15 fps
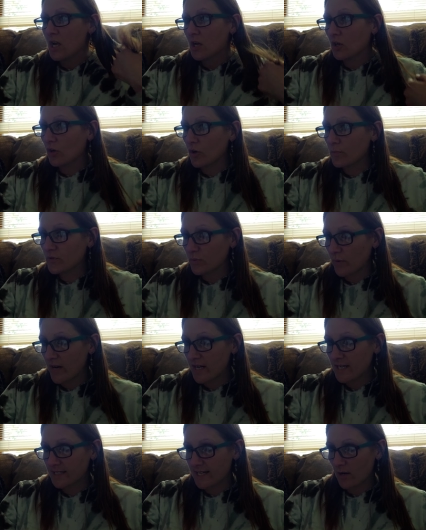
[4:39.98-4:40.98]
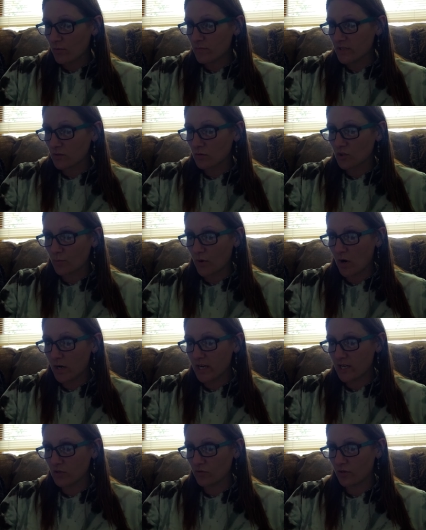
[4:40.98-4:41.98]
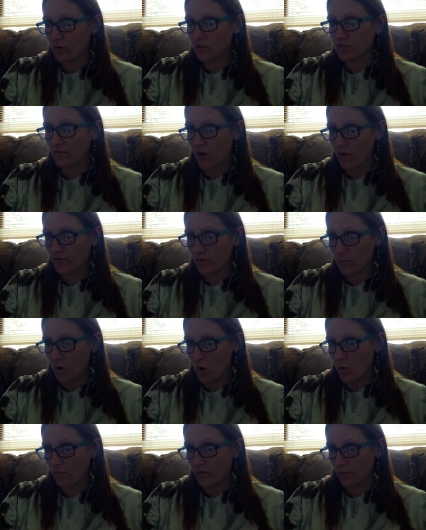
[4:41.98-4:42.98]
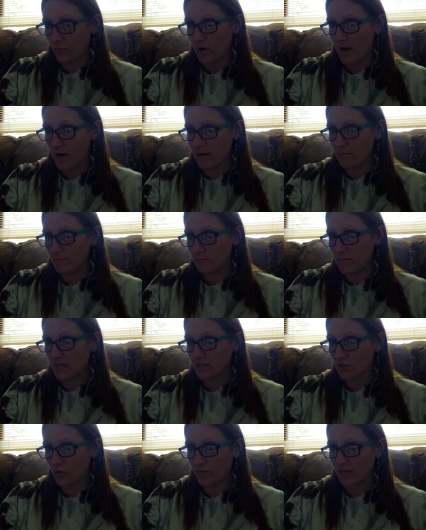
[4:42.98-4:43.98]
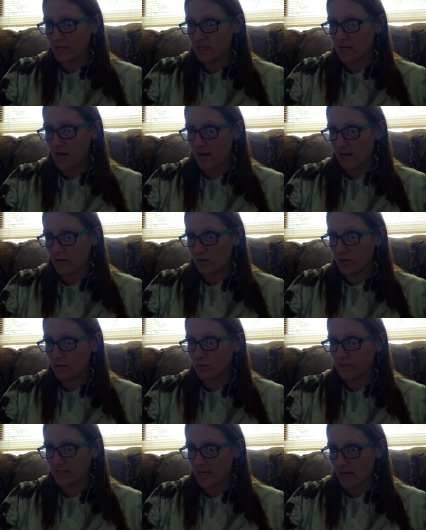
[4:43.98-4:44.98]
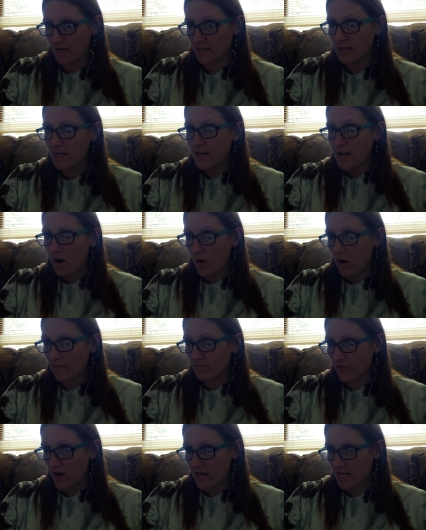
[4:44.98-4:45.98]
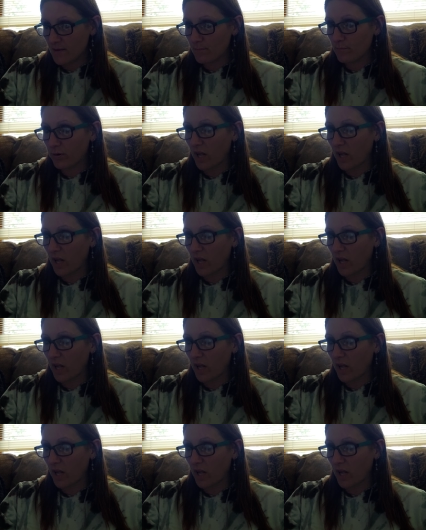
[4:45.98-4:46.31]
groups raining down missiles upon Israel is far from over, Prime Minister Netanyahu said on Friday,